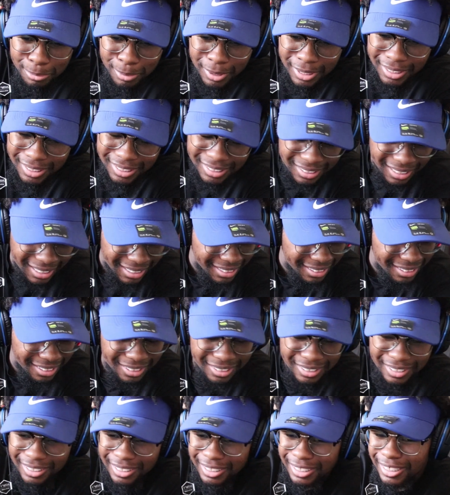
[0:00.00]
bro. Like,
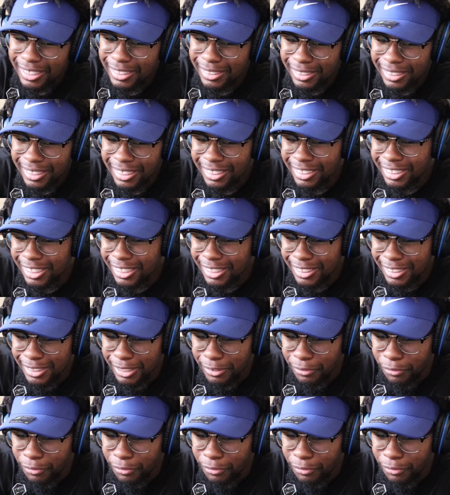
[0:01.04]
this shit is